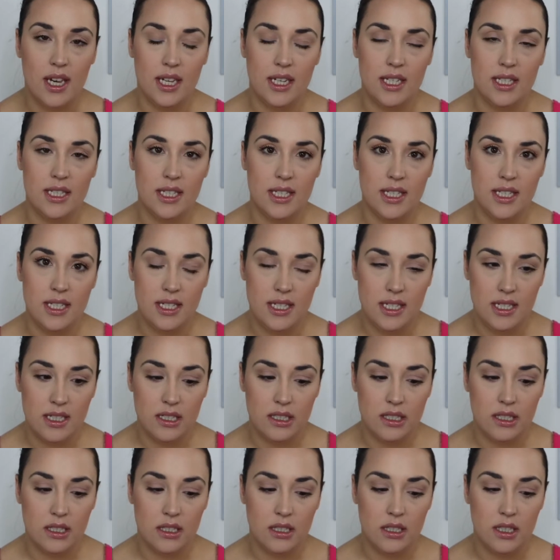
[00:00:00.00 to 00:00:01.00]
and
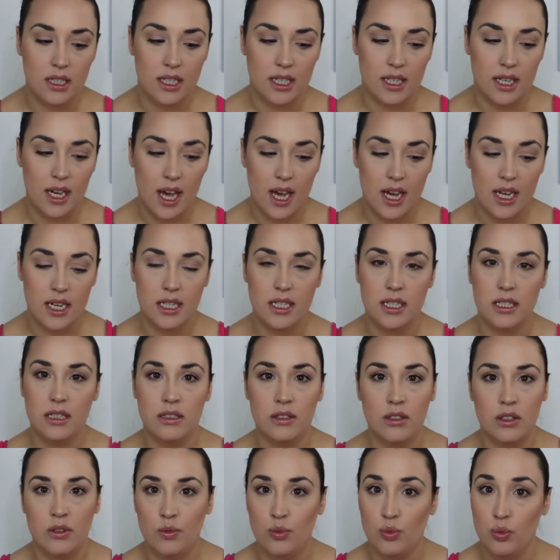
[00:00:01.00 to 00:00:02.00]
still it kind of